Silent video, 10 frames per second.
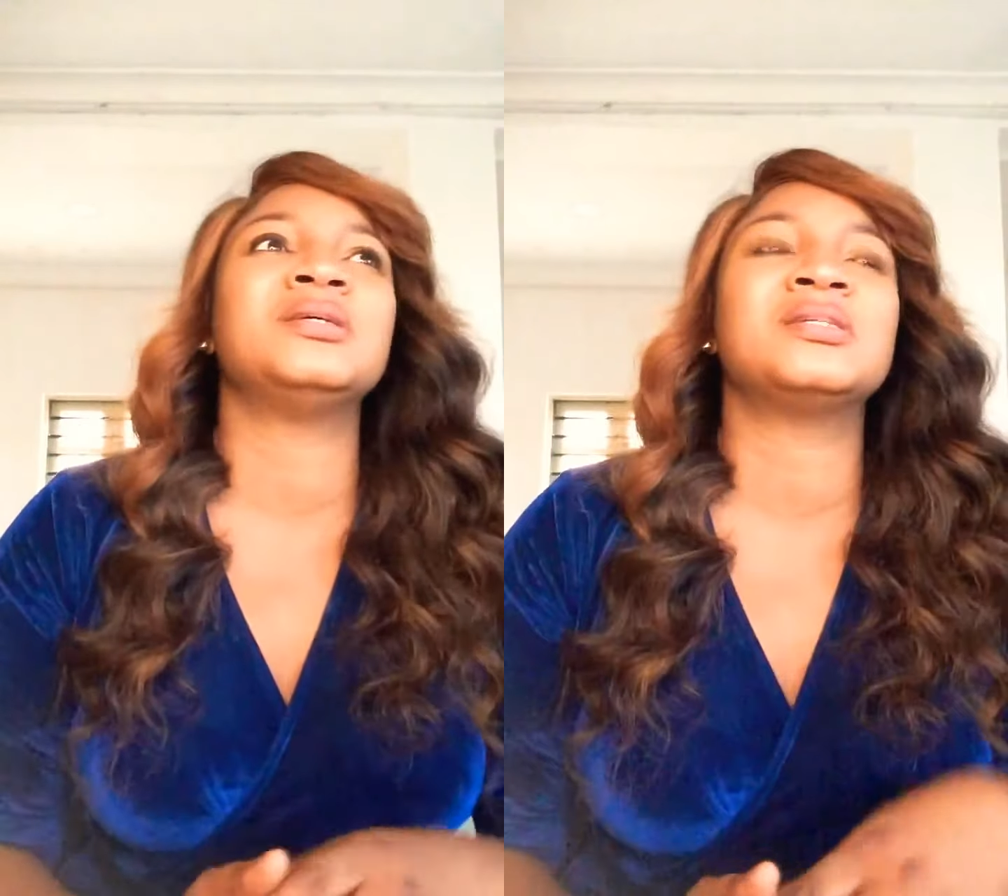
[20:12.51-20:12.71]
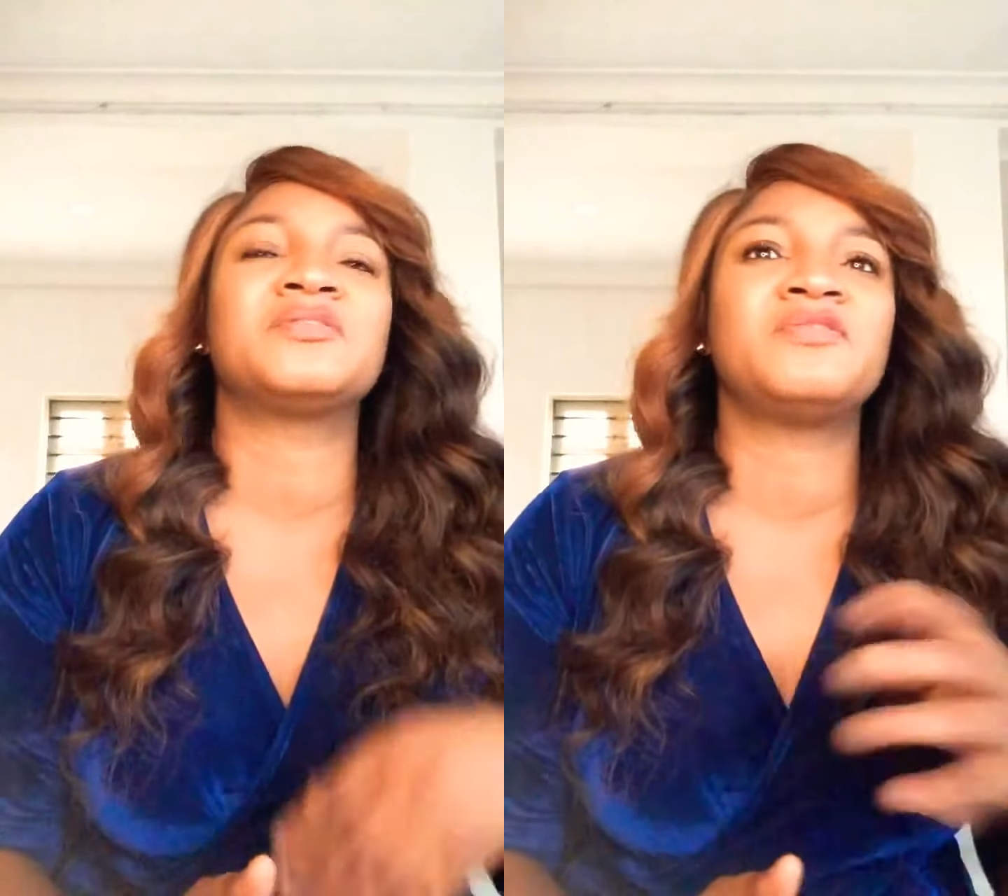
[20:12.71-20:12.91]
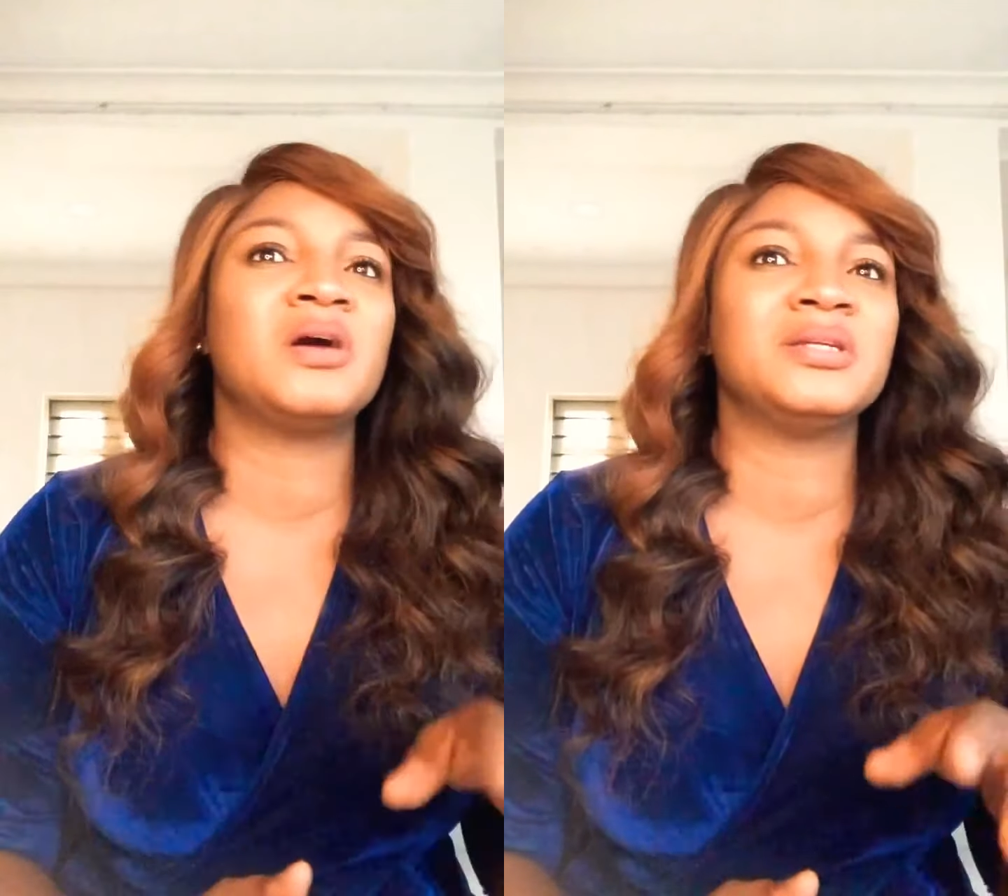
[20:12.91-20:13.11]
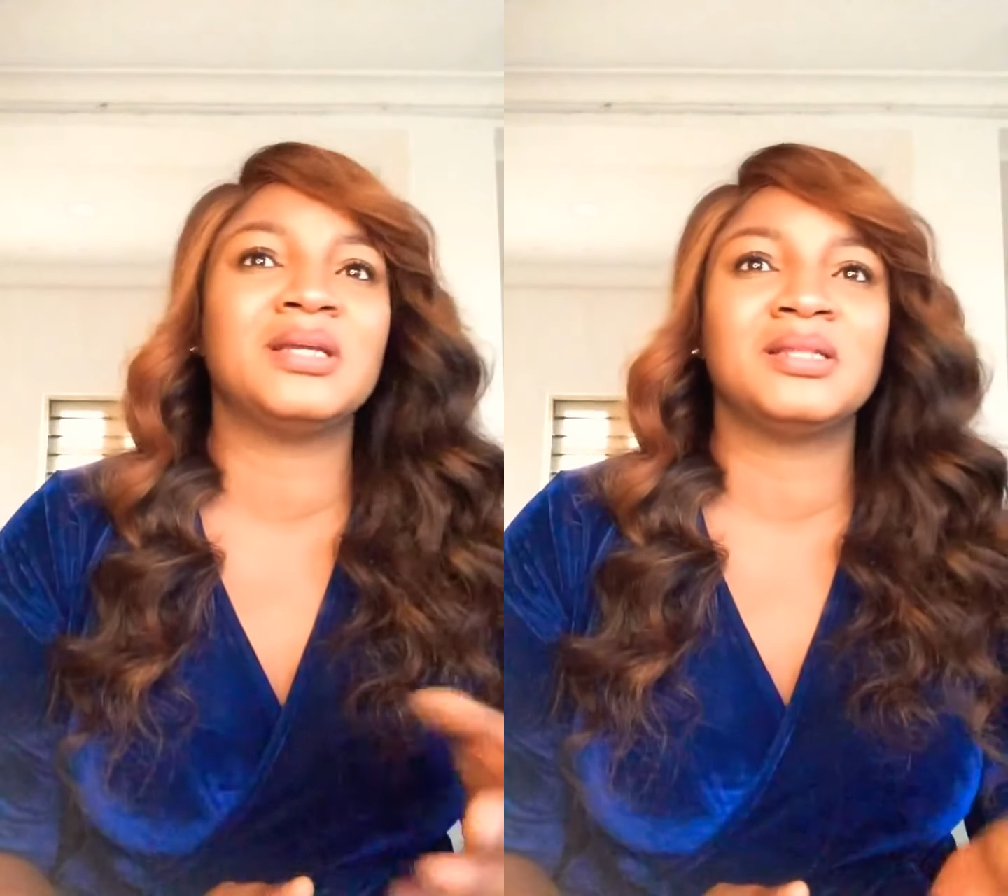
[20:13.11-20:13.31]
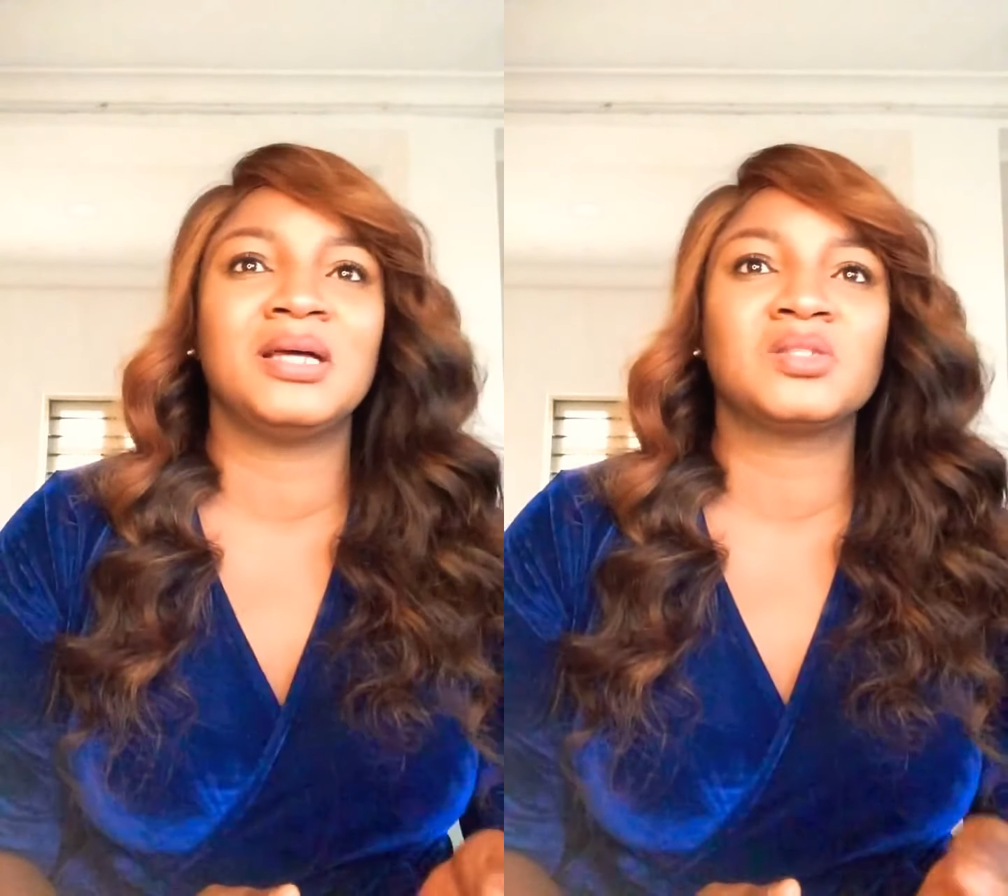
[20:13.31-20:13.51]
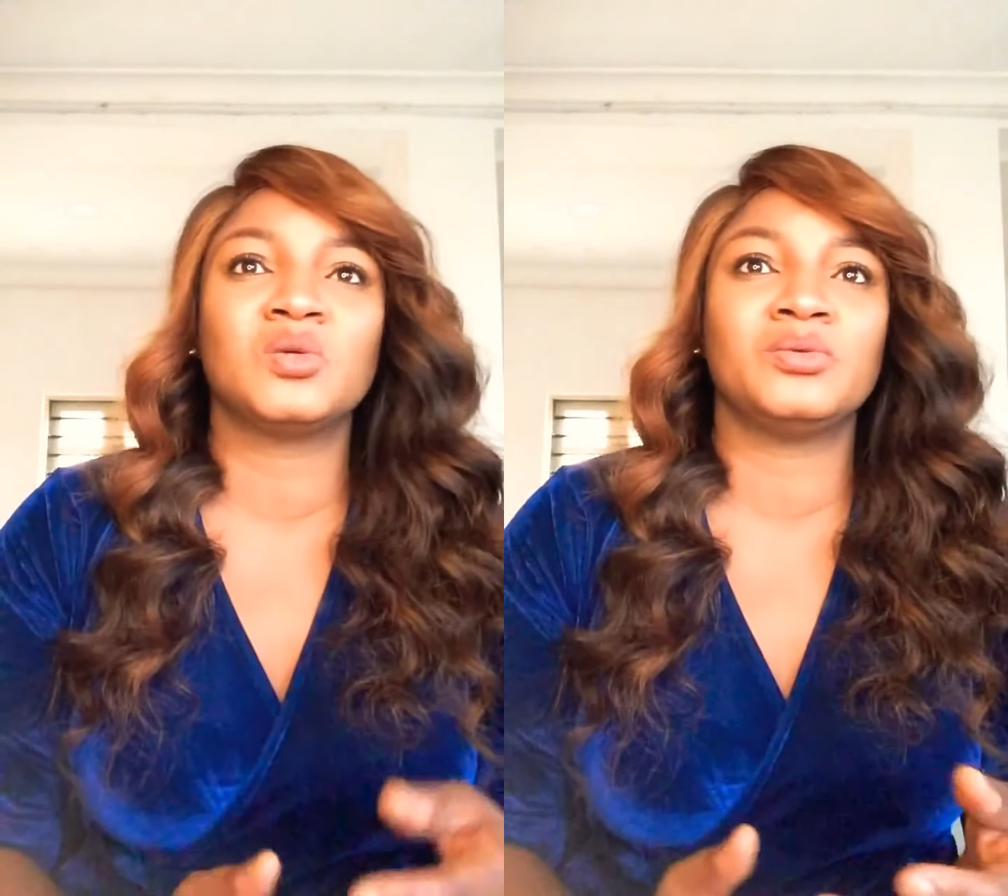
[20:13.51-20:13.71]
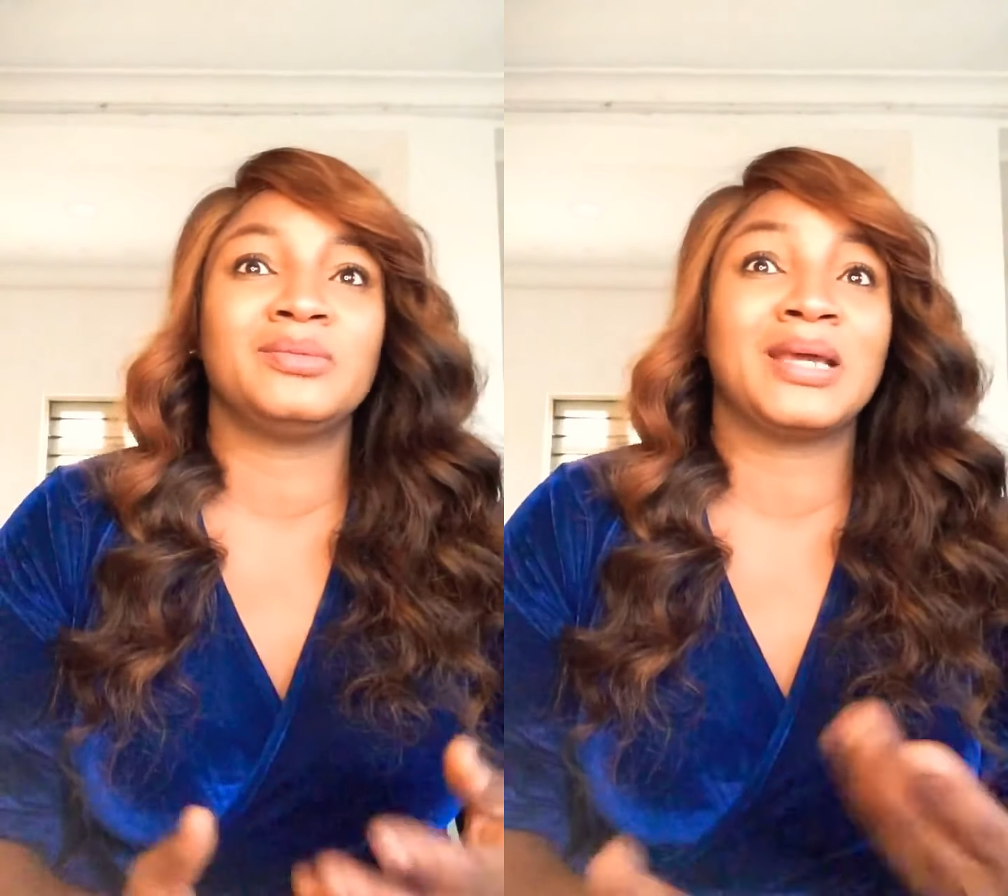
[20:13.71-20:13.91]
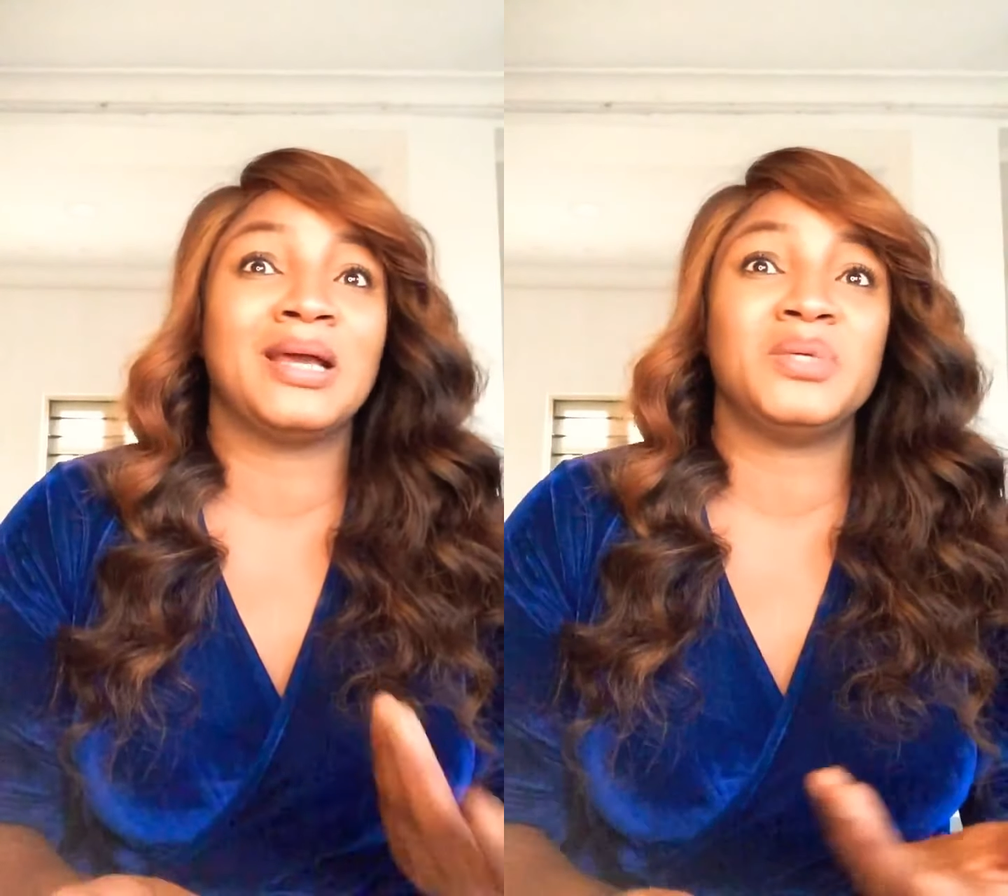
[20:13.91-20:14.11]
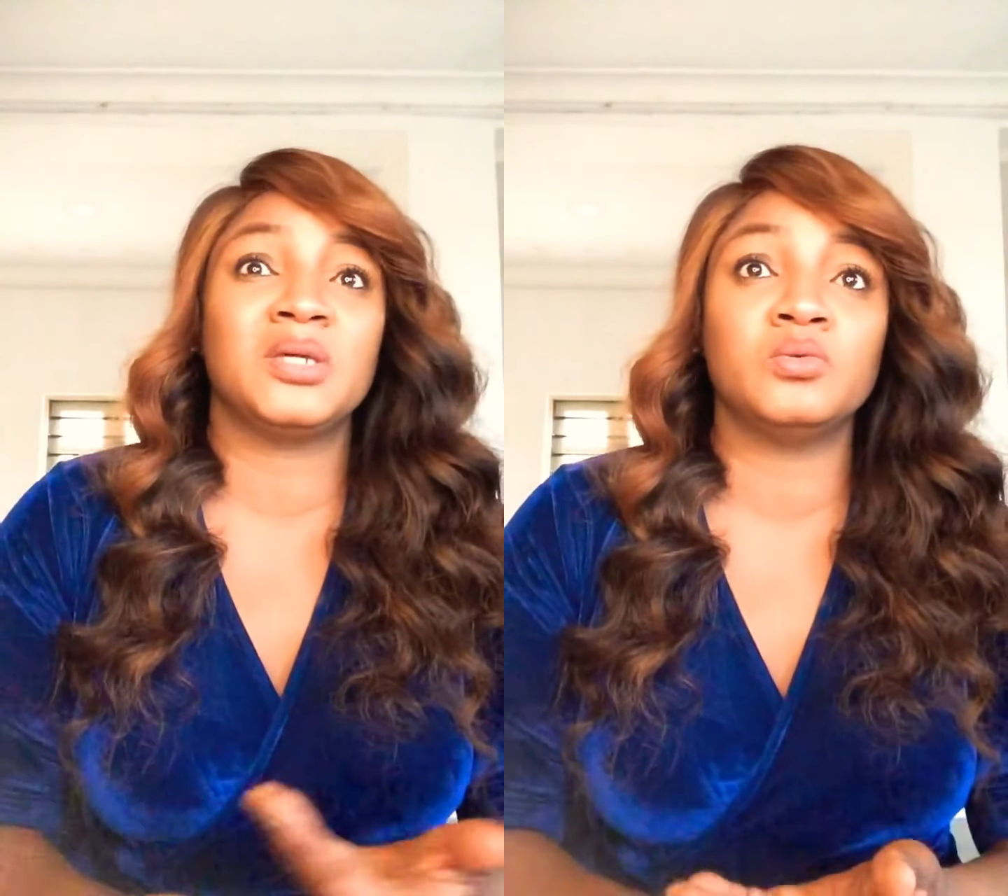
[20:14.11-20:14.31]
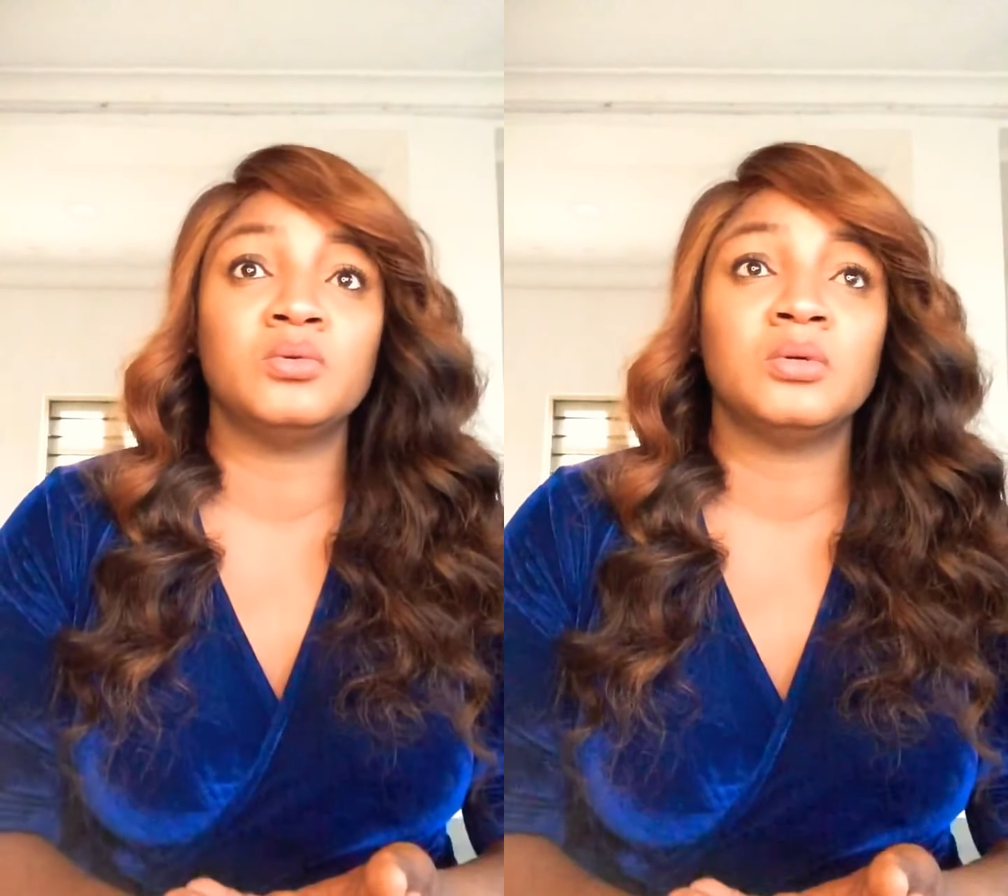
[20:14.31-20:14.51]
is frowning at that, so there can't be a
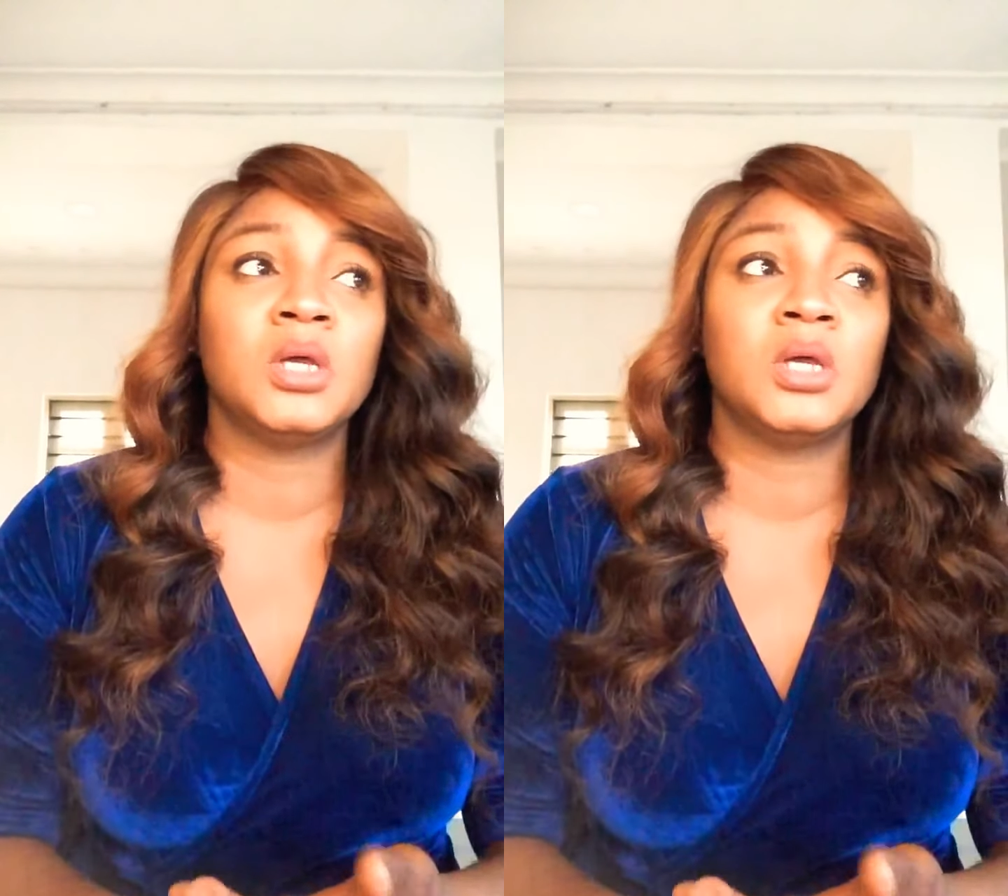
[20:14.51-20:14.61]
coup.